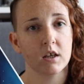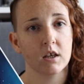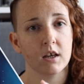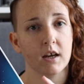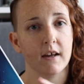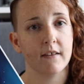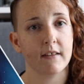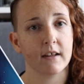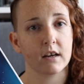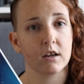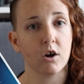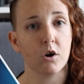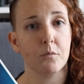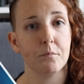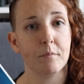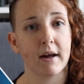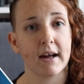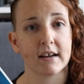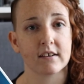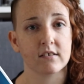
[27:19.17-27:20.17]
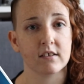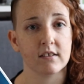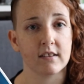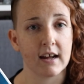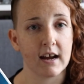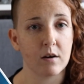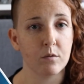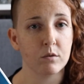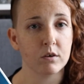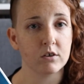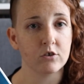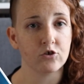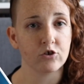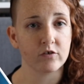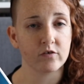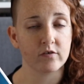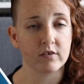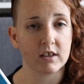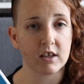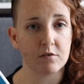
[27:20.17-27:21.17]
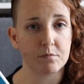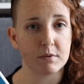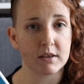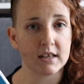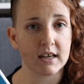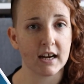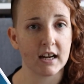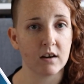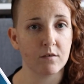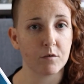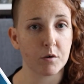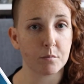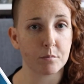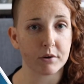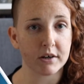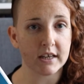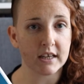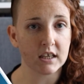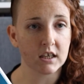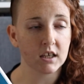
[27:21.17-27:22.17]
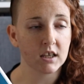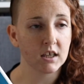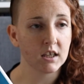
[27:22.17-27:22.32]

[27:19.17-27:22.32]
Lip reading: and then go back to that one just to give me kind of a break.